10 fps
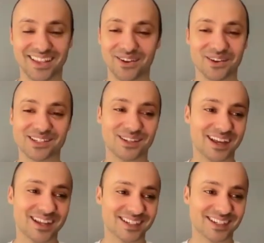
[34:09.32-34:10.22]
as
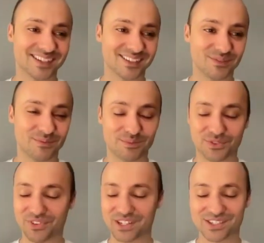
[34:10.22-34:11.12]
a
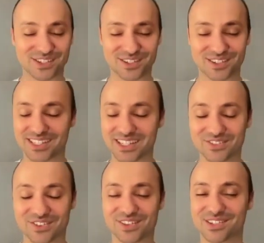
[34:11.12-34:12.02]
professor,
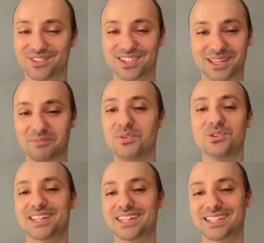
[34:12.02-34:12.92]
teacher, this was like
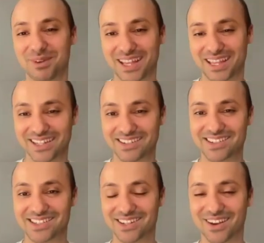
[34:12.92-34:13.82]
music to my
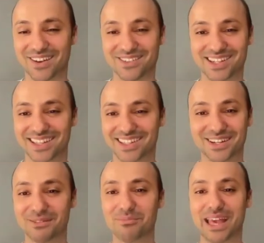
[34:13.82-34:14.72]
ears. I was like,
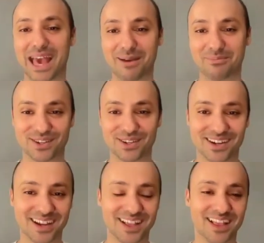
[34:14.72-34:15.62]
couldn't be
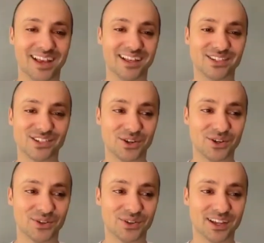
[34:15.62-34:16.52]
happier. And
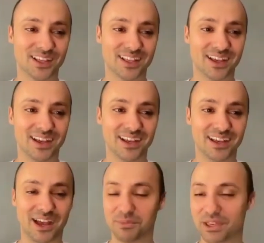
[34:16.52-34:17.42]
so
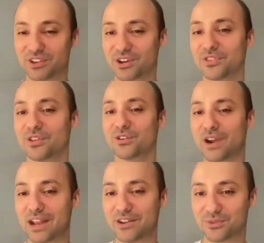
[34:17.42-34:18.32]
I'm giving her the
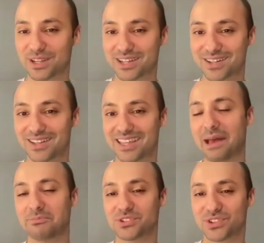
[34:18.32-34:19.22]
graduate
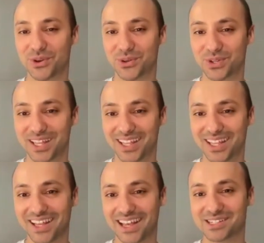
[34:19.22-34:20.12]
capstone
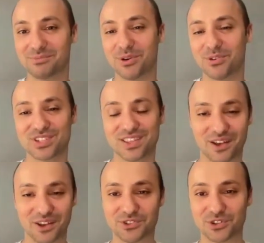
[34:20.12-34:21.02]
as opposed to
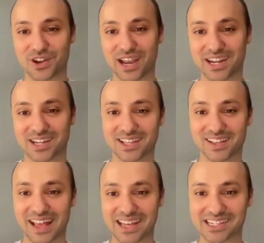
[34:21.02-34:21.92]
the undergrad
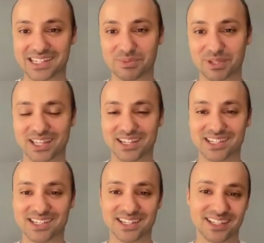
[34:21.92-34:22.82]
class
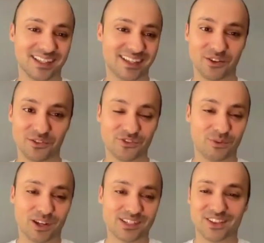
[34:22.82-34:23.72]
because she
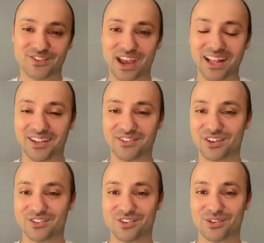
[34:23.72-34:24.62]
wants the challenge
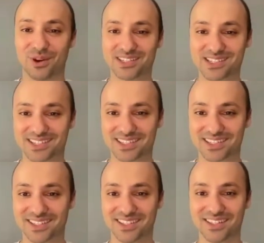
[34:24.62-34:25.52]
and she wants
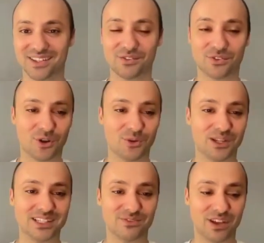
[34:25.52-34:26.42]
to grow
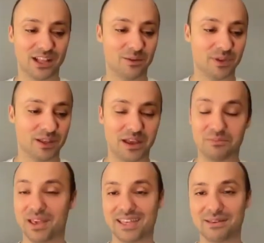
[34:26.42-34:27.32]
and develop
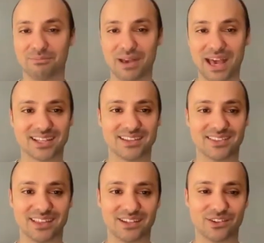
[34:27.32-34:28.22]
and make impact
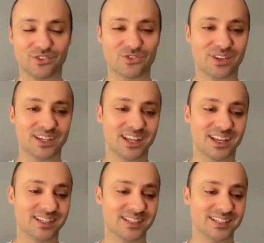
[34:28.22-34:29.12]
in the industry.
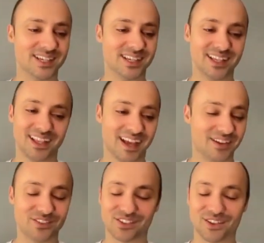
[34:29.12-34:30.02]
And
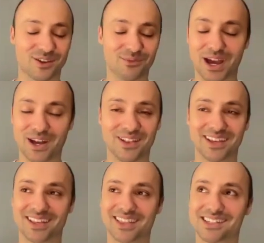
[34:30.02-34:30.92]
I just thought, wow,
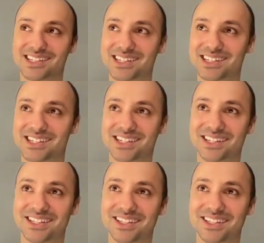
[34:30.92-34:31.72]
like this is